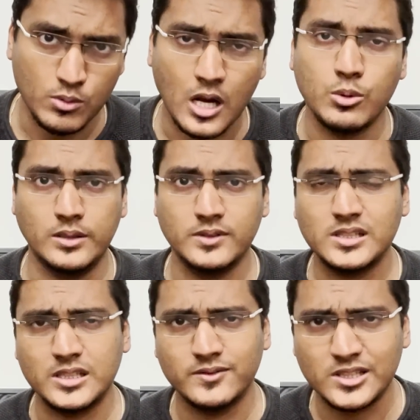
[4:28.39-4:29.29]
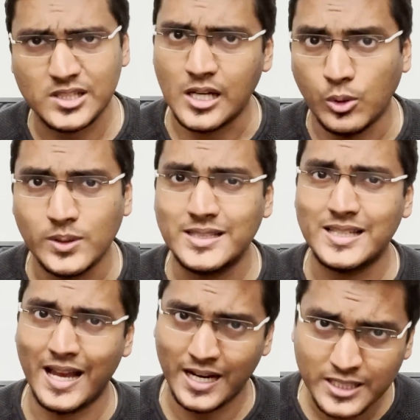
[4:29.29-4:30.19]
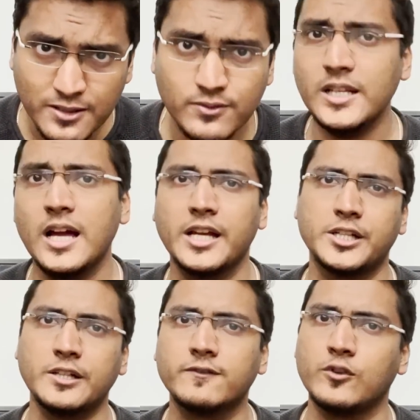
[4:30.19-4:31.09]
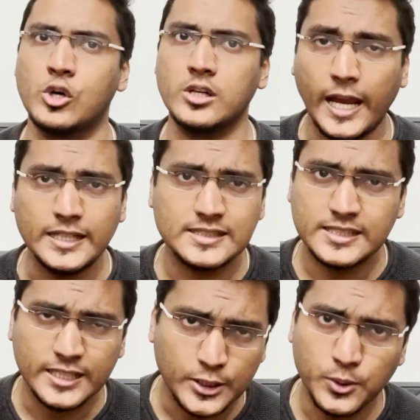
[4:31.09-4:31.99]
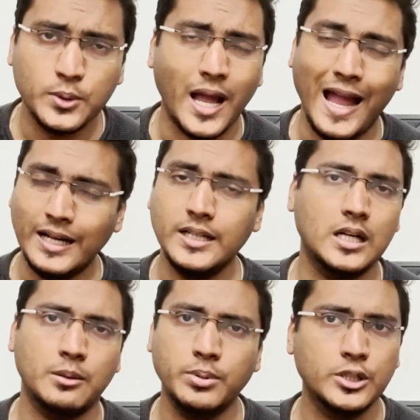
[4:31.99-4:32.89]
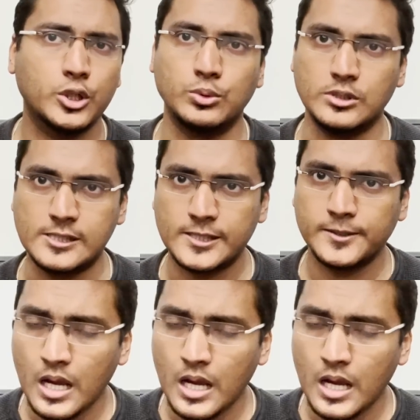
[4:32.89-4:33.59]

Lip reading: However, ServiceNow is actively hiring for SDE2 and up roles.